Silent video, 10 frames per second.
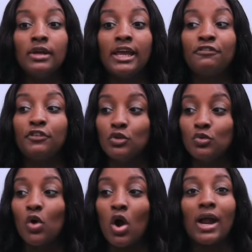if
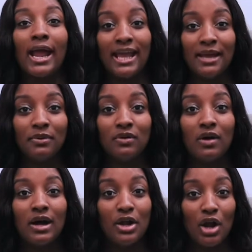you are
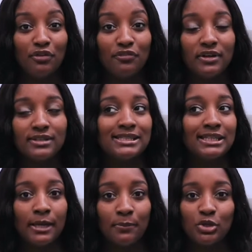able enough to
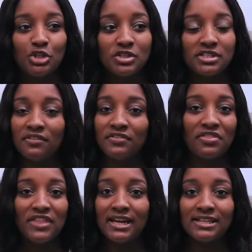like push yourself, then
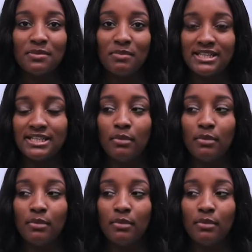that is amazing.